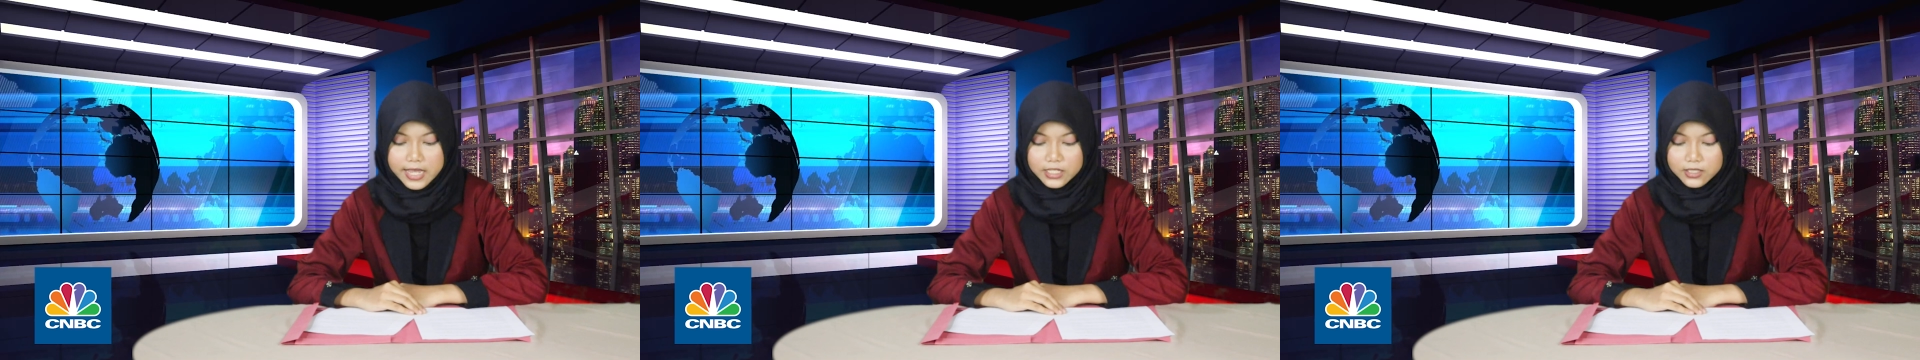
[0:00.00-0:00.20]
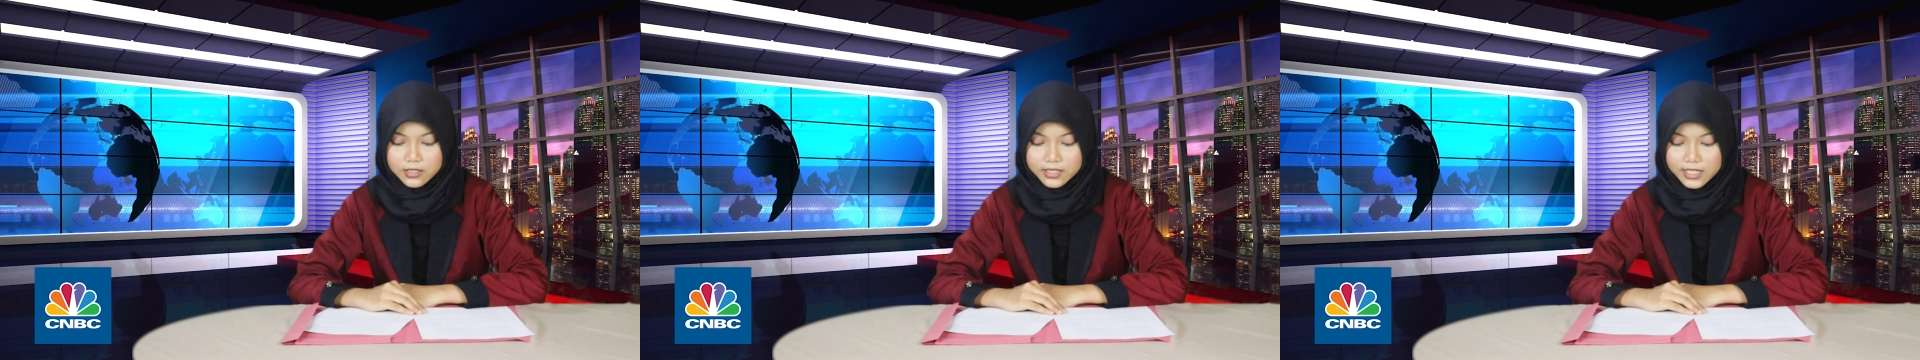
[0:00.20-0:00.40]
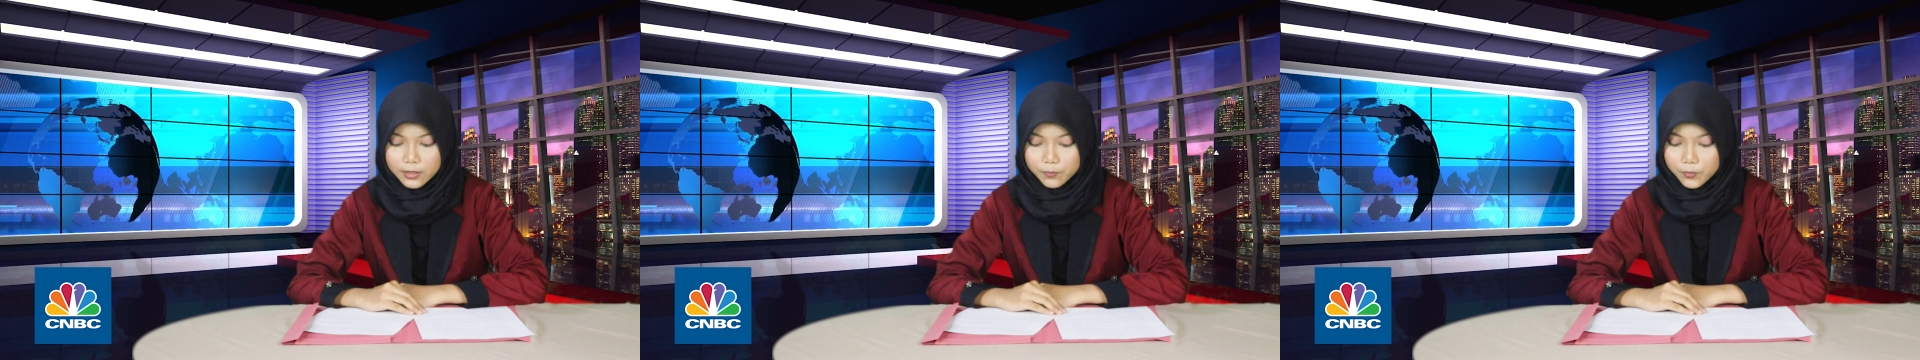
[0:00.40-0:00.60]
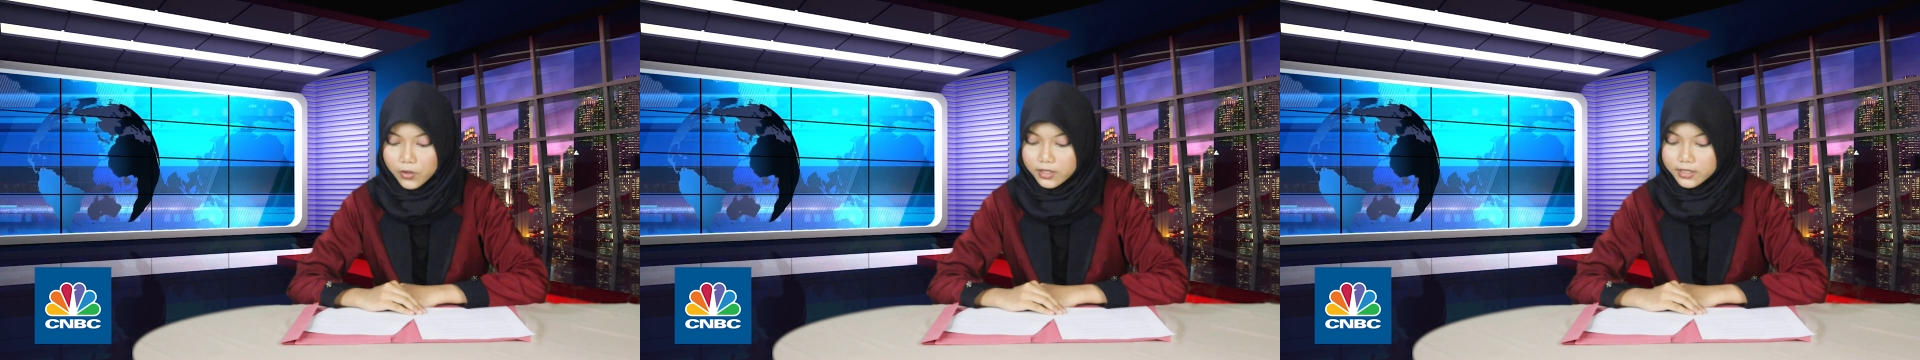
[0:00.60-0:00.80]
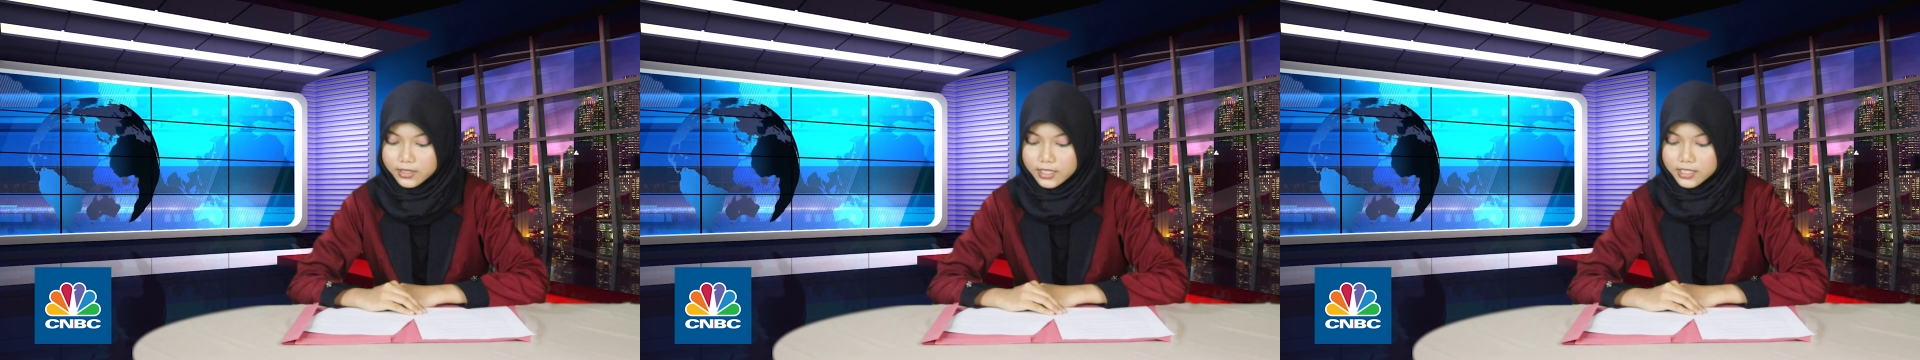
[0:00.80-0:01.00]
is to set
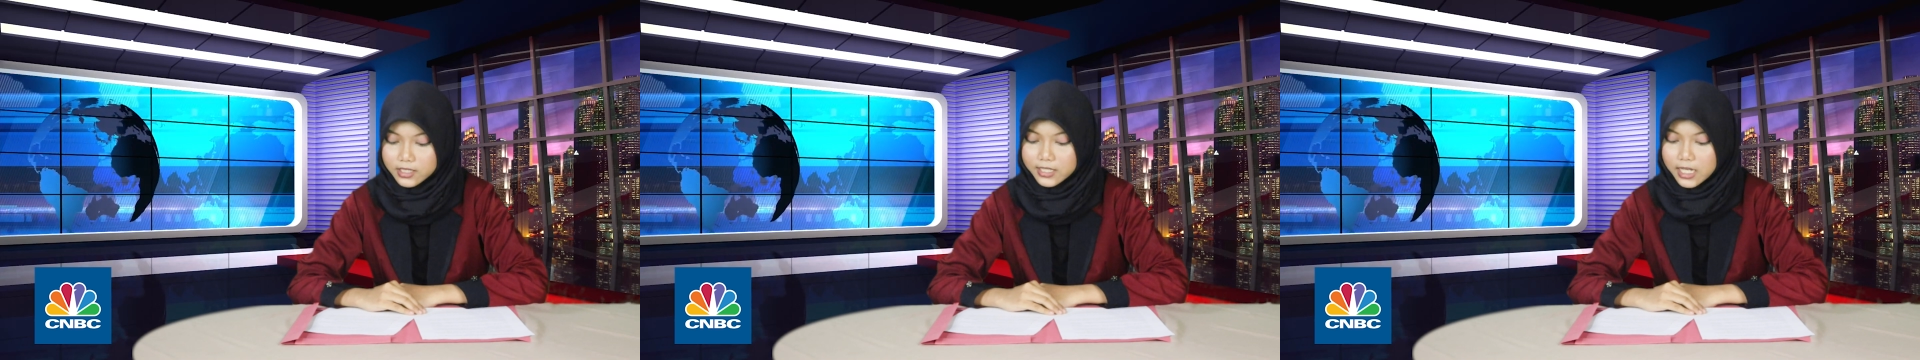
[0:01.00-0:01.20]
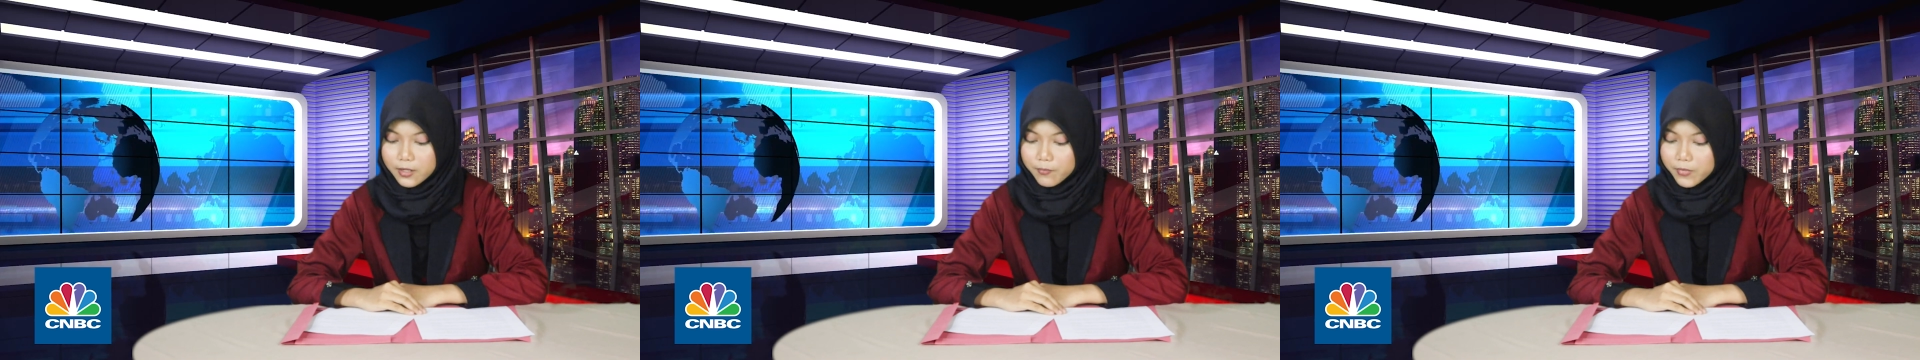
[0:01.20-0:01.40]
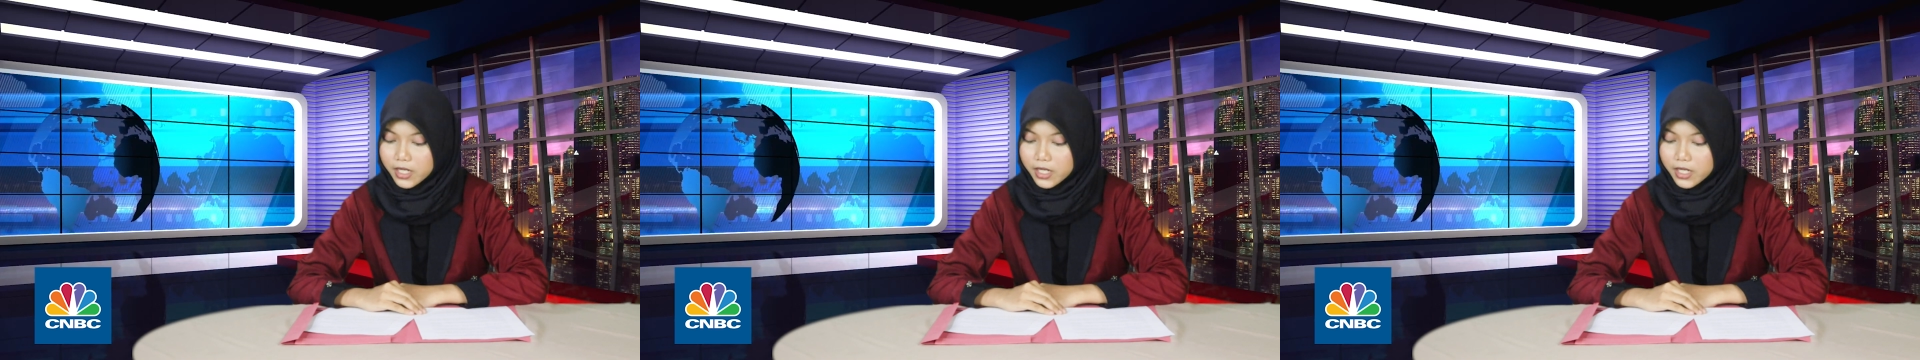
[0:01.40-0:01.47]
policies that